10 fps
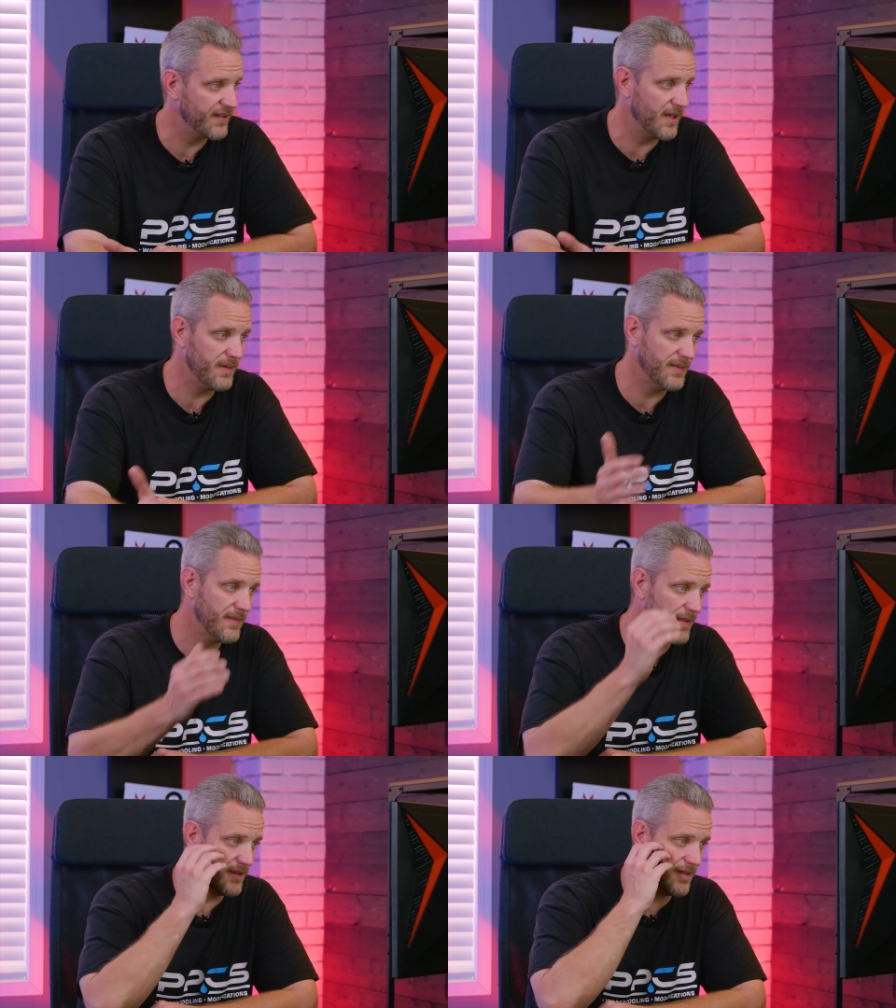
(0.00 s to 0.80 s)
I mean,
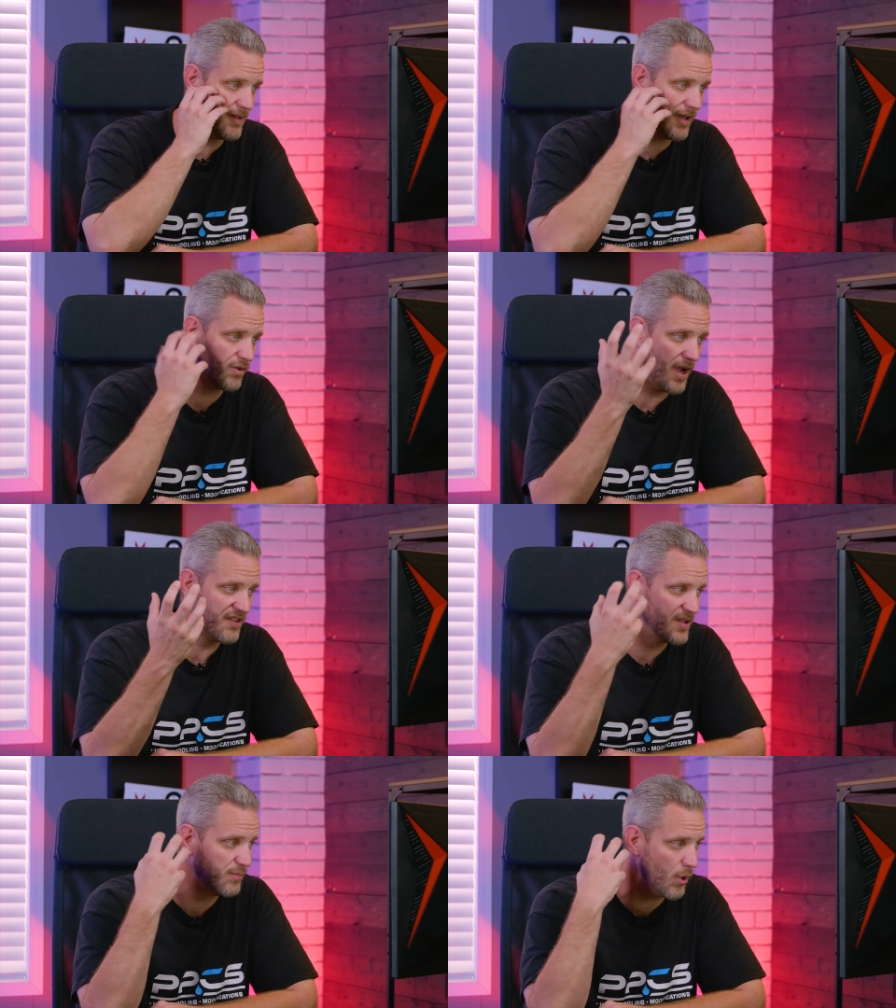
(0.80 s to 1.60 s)

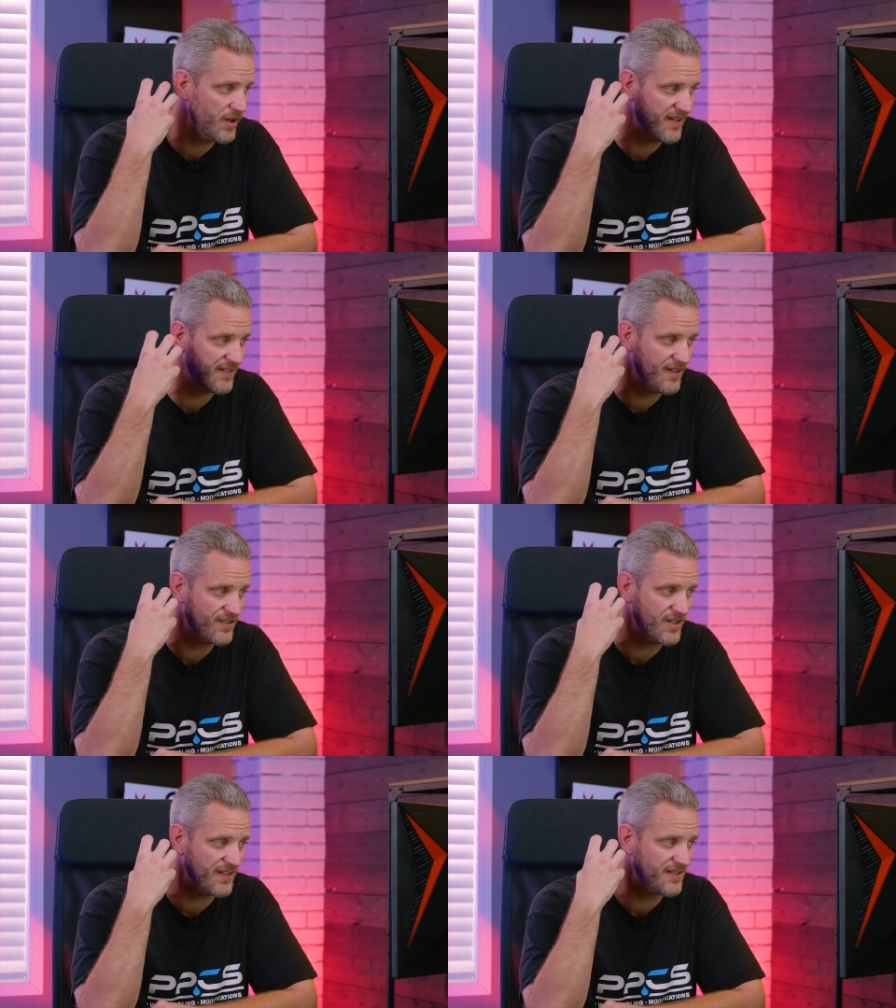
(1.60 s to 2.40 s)
across the board, this is
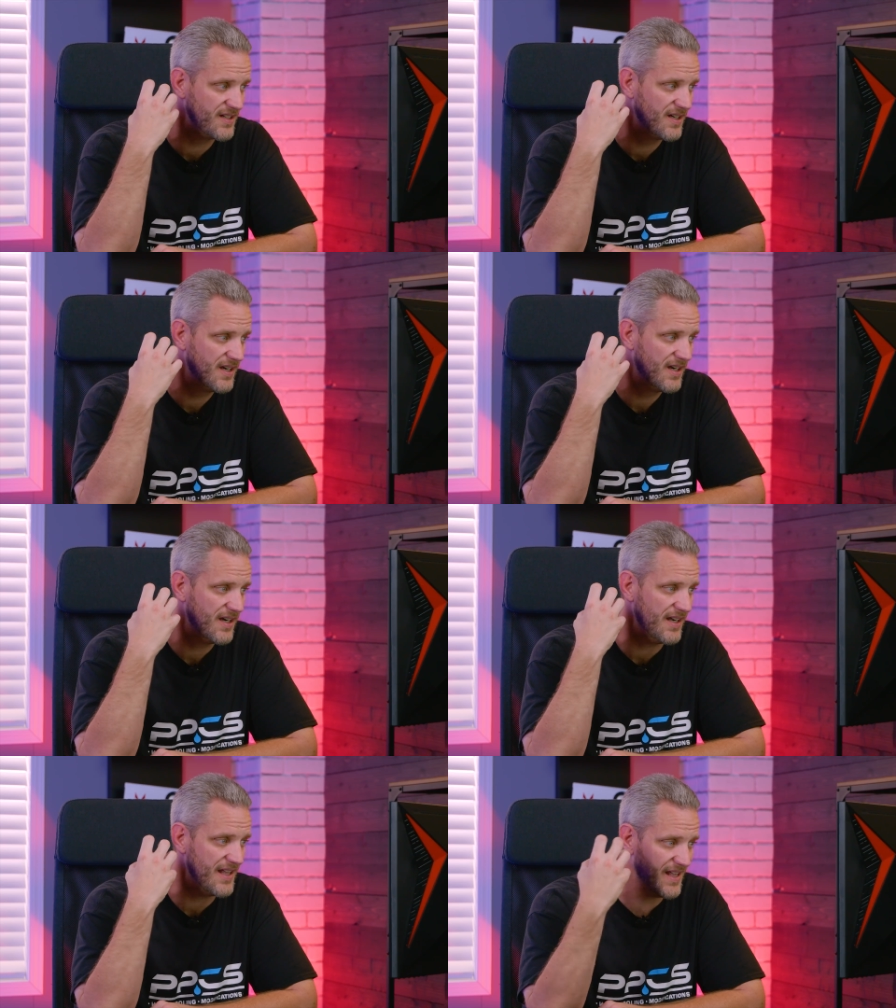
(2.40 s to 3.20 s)
just
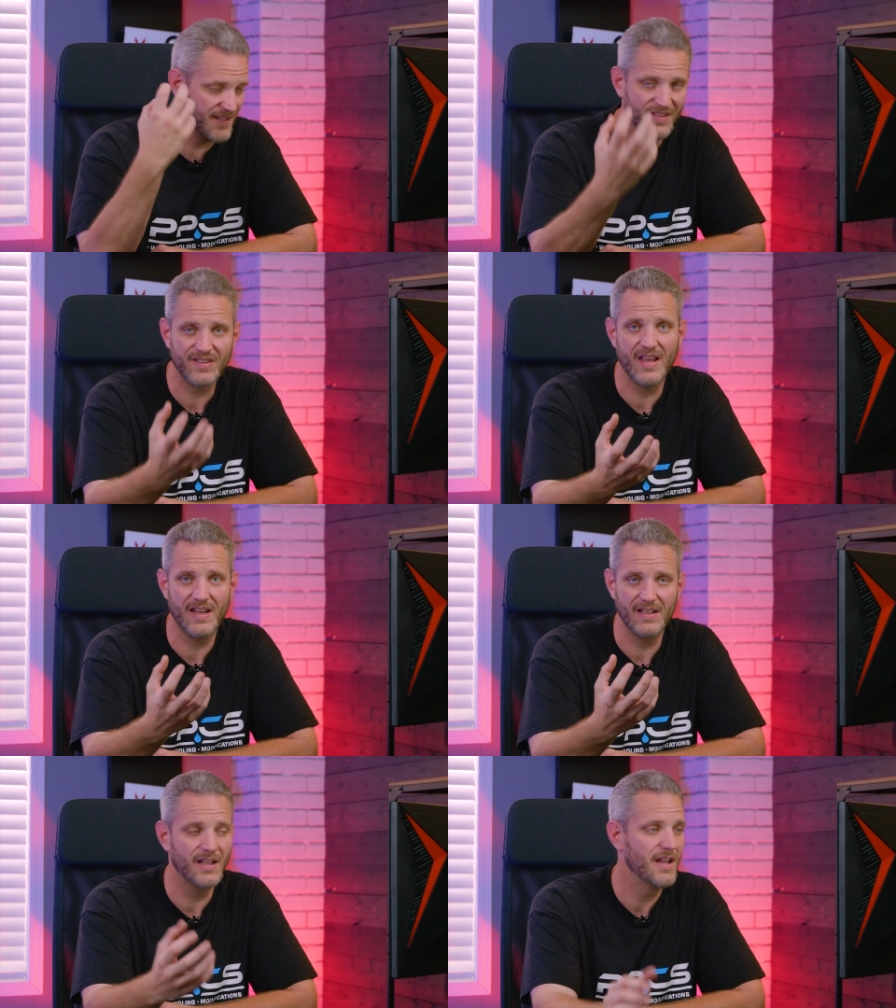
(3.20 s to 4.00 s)

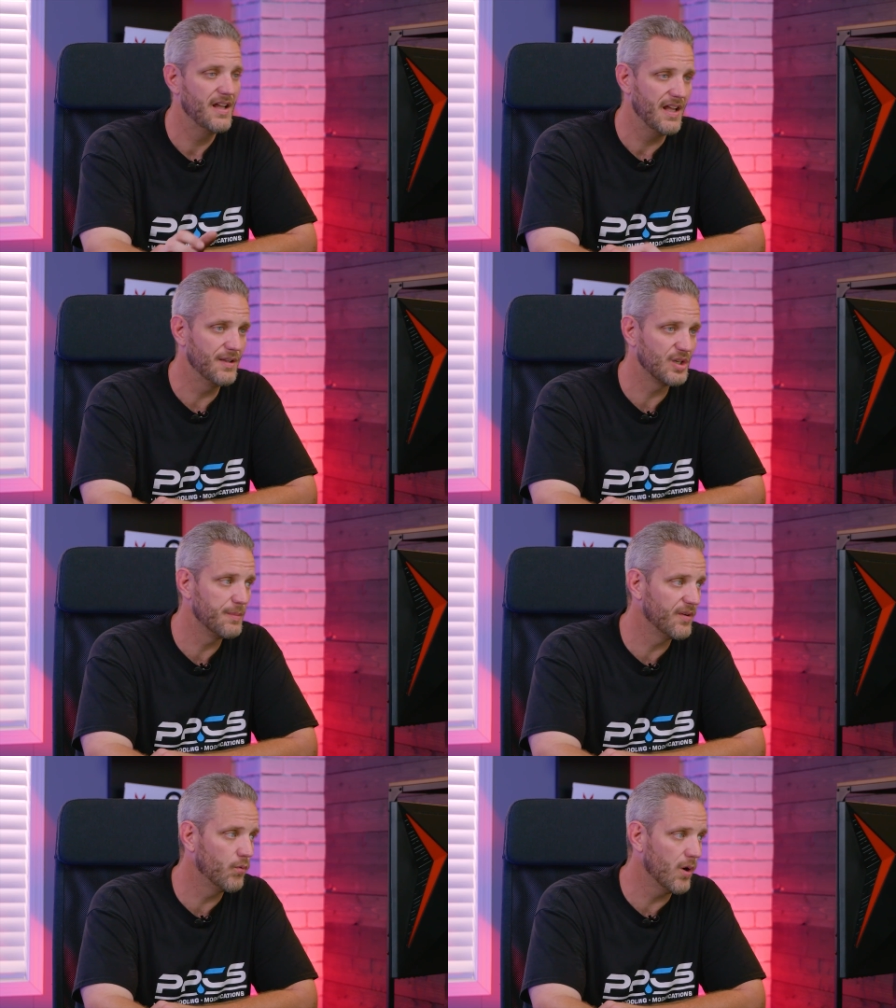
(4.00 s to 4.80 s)
insane in
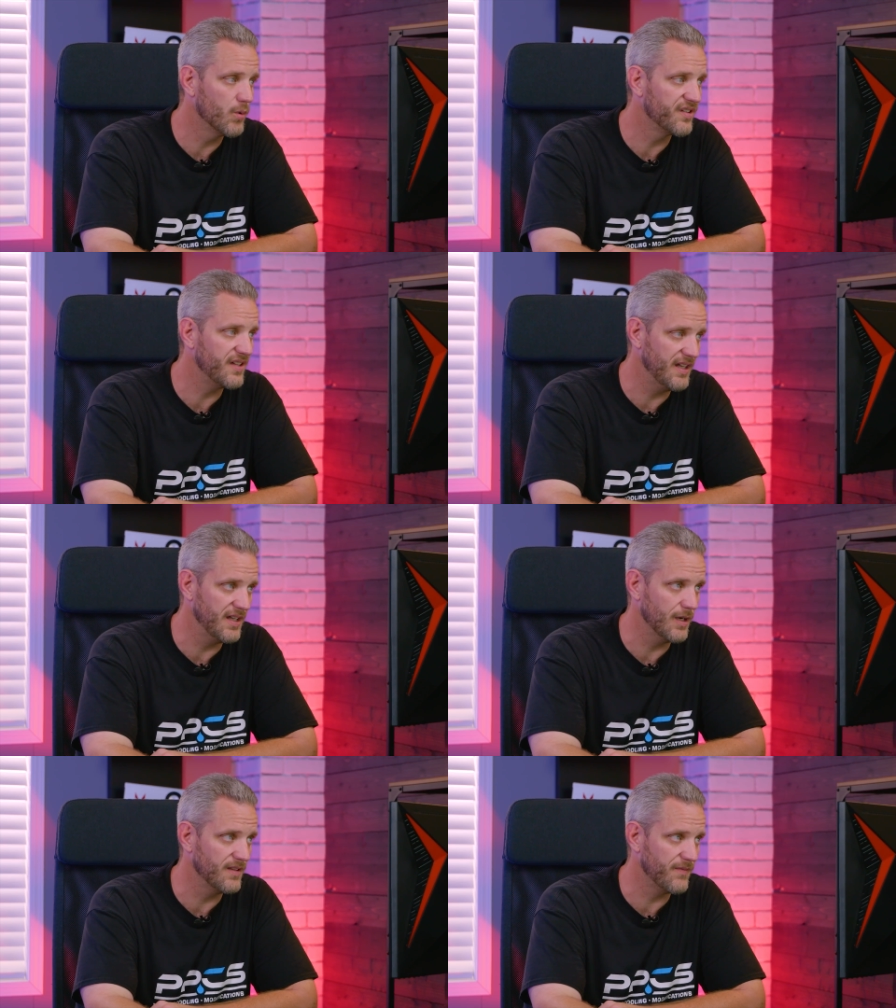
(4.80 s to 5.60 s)
terms of what we're seeing here.